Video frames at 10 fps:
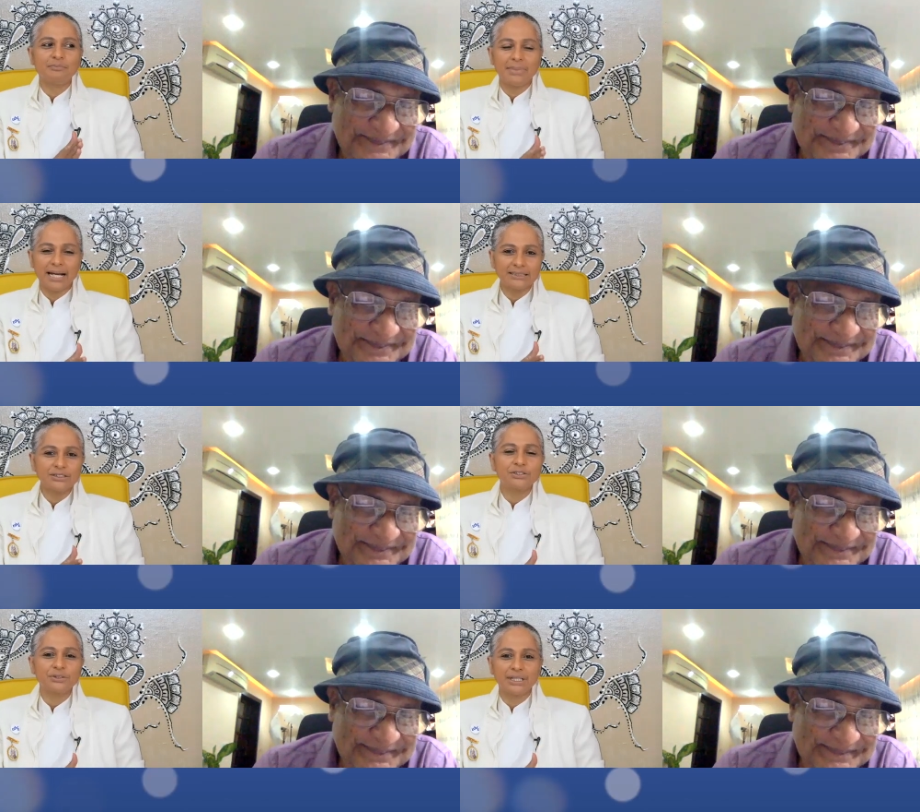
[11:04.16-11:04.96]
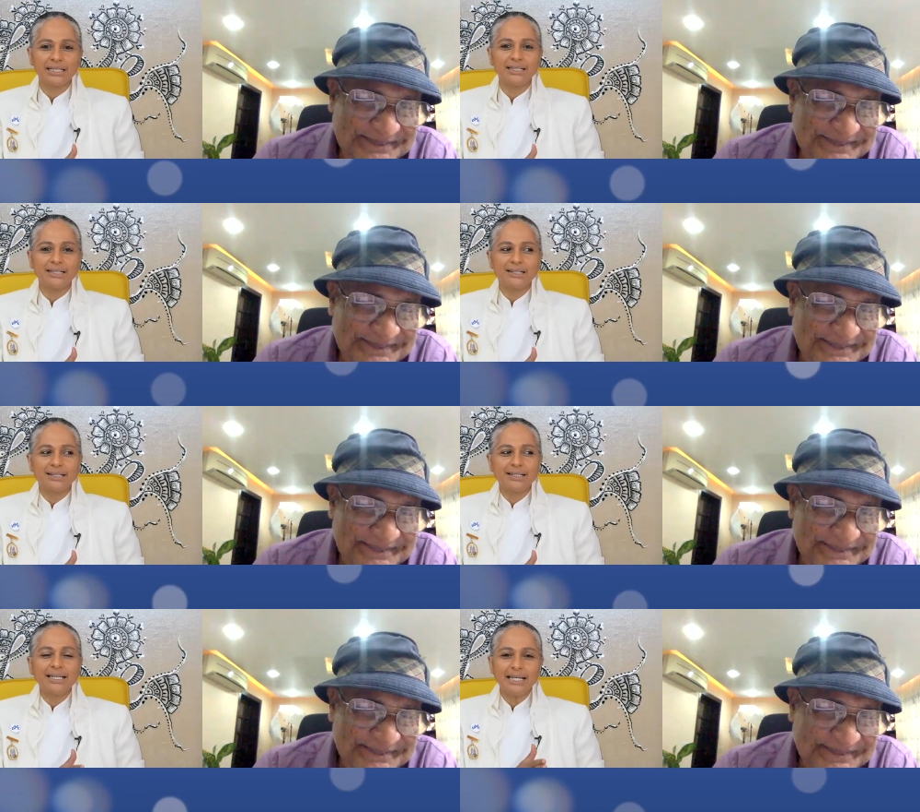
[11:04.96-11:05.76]
Speaker 1: mastering
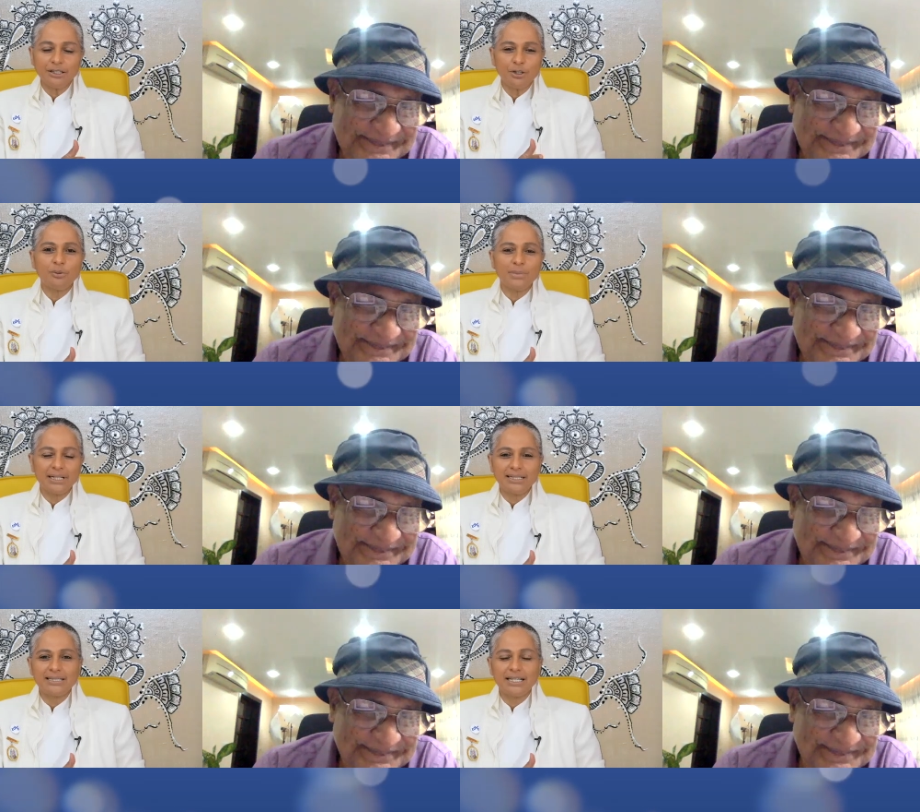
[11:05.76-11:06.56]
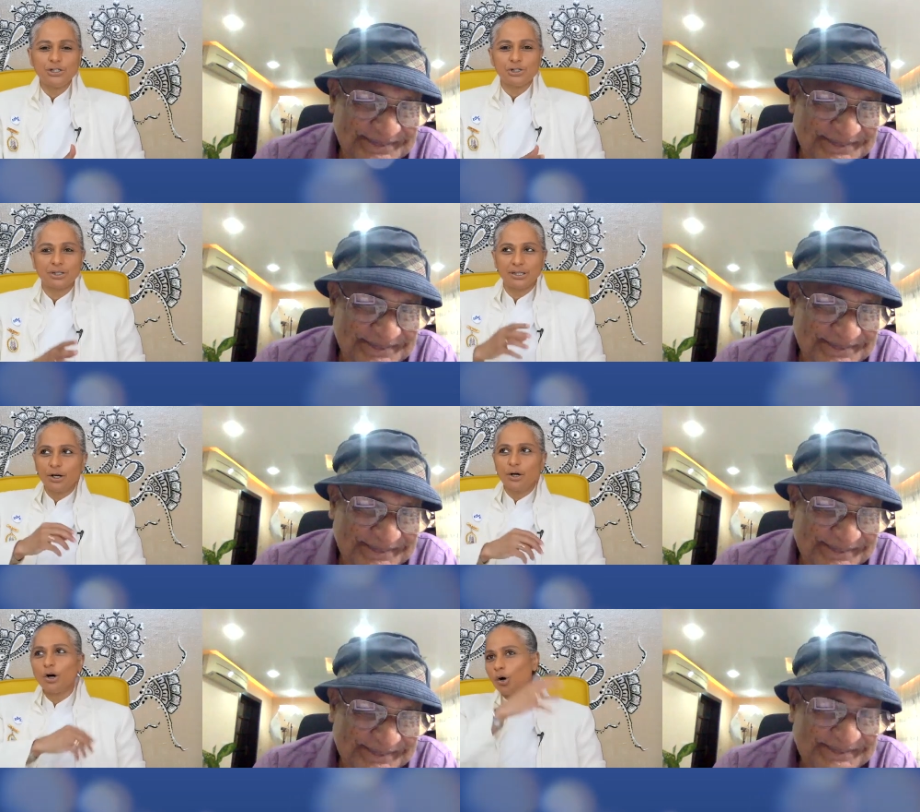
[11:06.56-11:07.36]
in your meditation,
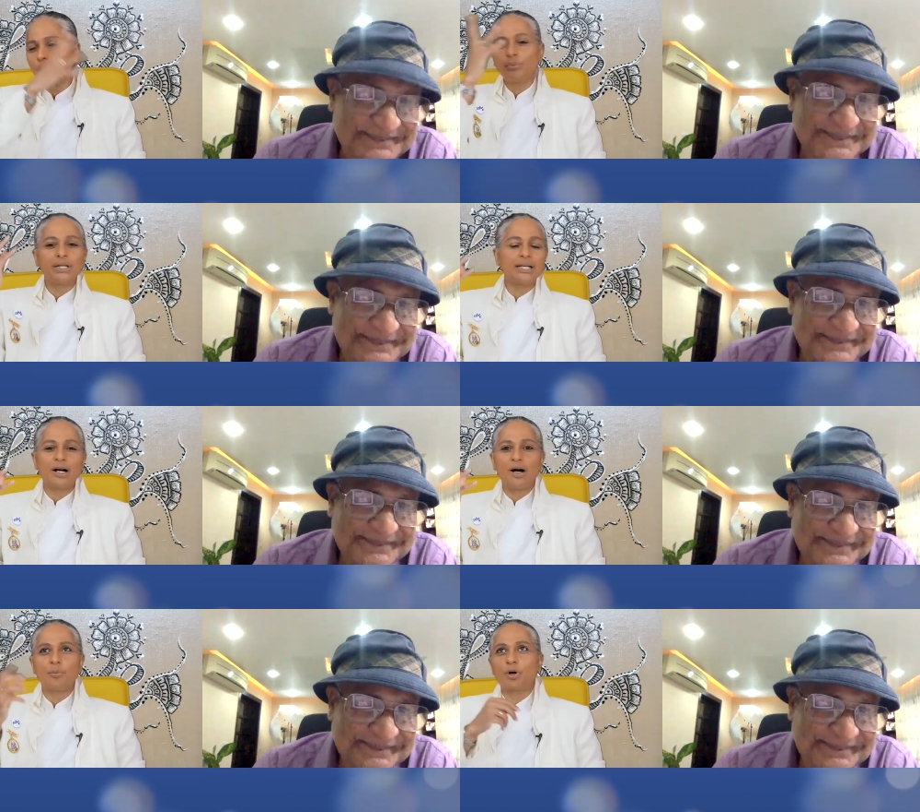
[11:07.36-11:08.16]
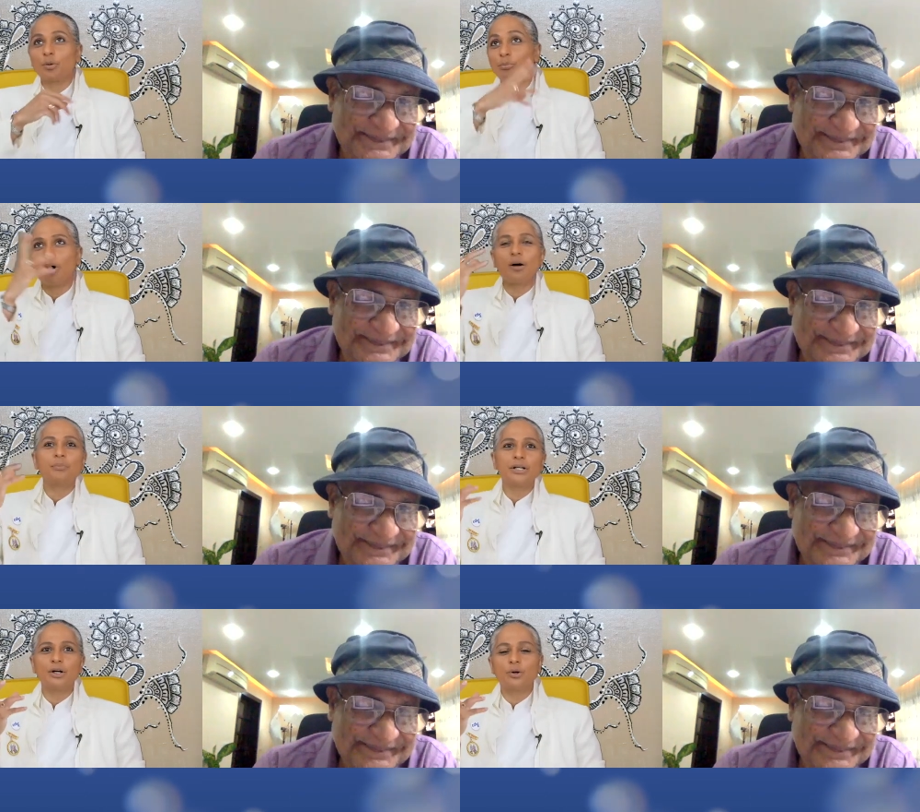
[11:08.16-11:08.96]
opening up or
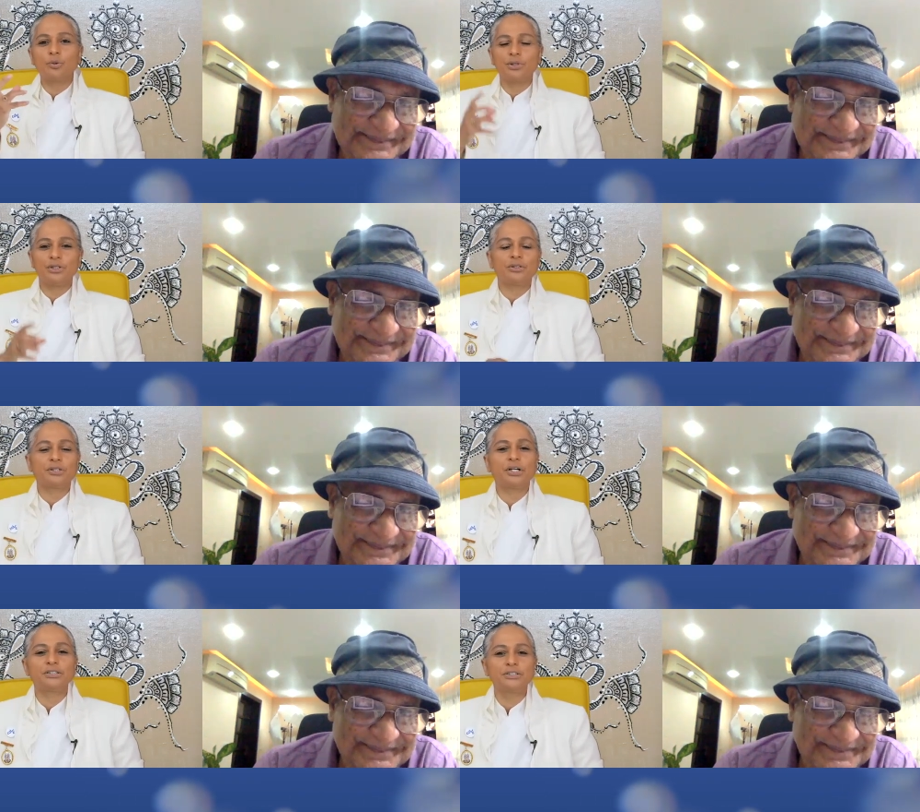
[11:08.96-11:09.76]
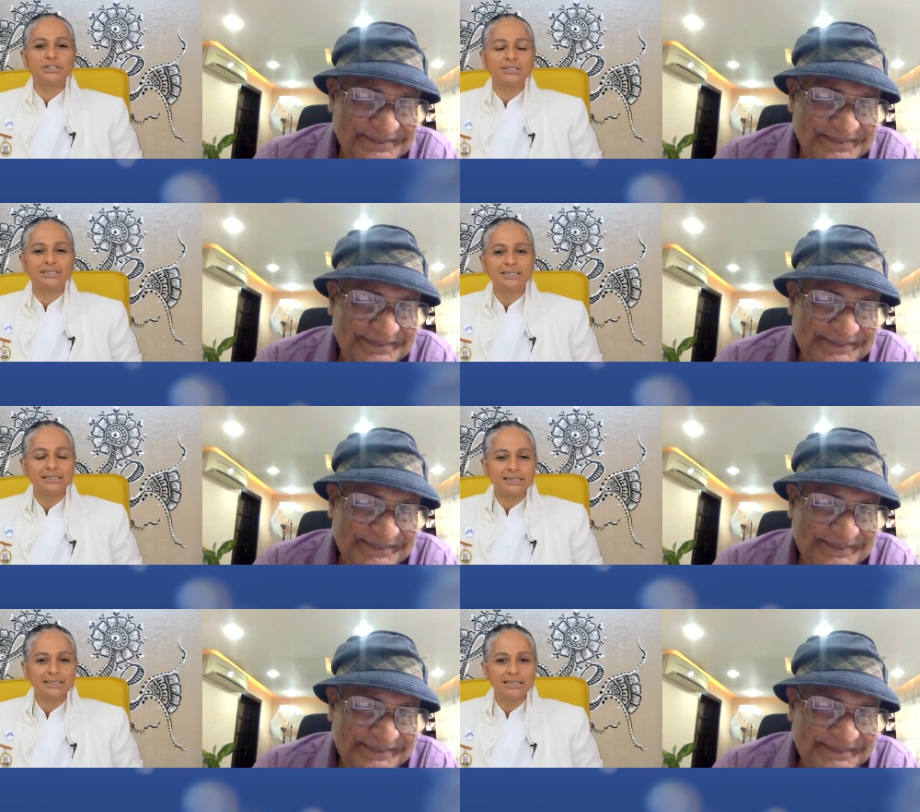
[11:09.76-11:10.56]
popping open your consciousness
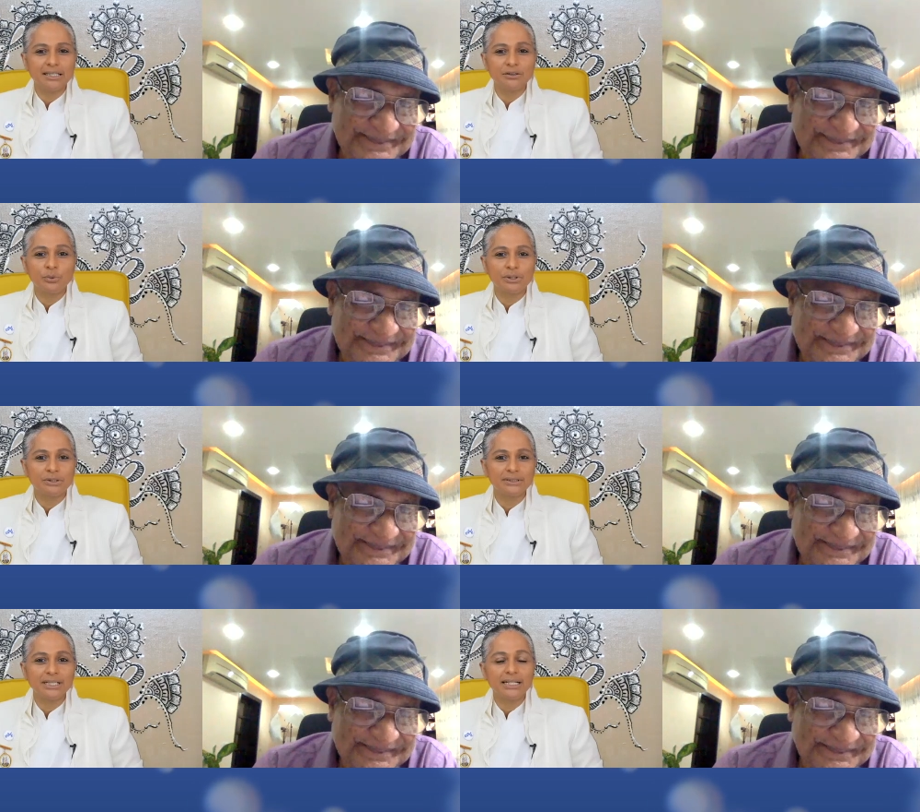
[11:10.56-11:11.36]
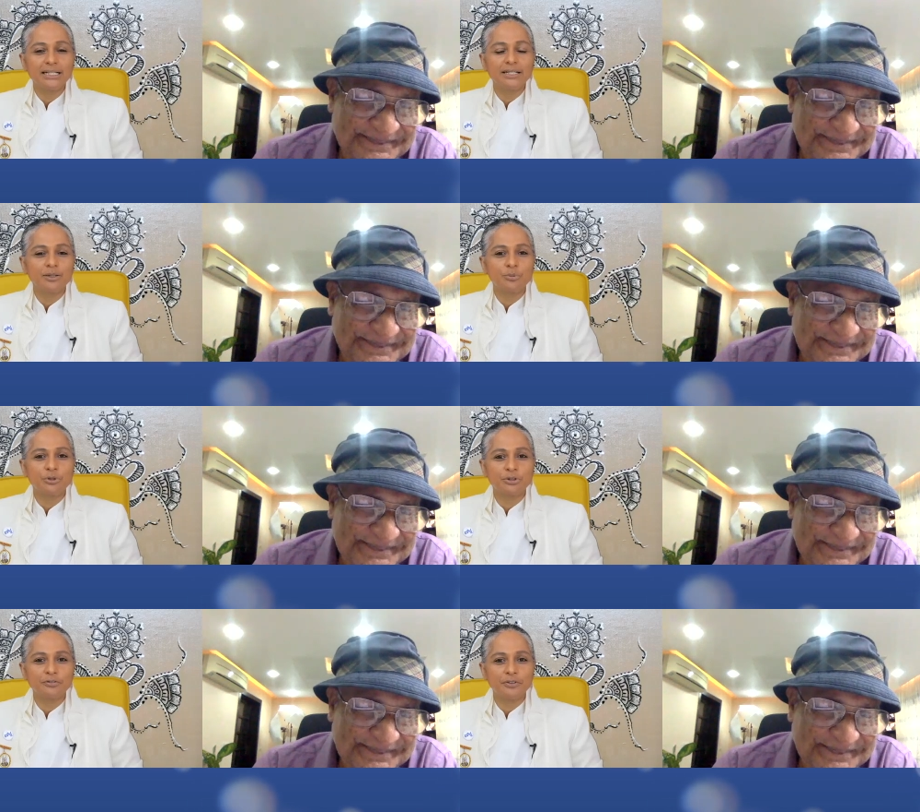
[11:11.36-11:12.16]
to seeing the world in a
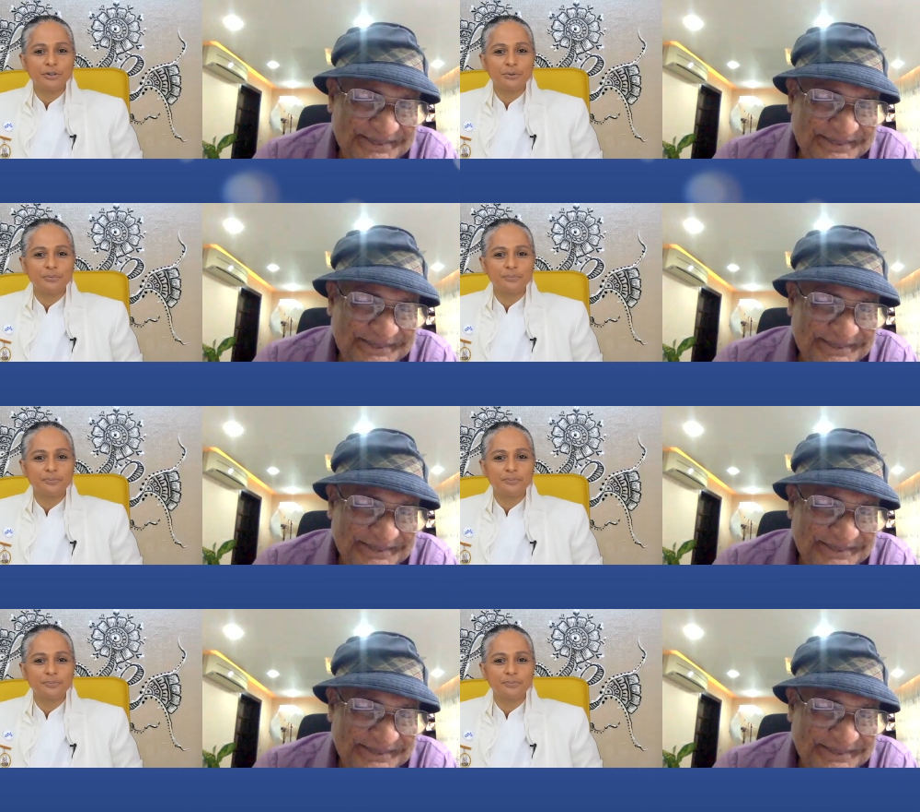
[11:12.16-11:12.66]
broader view?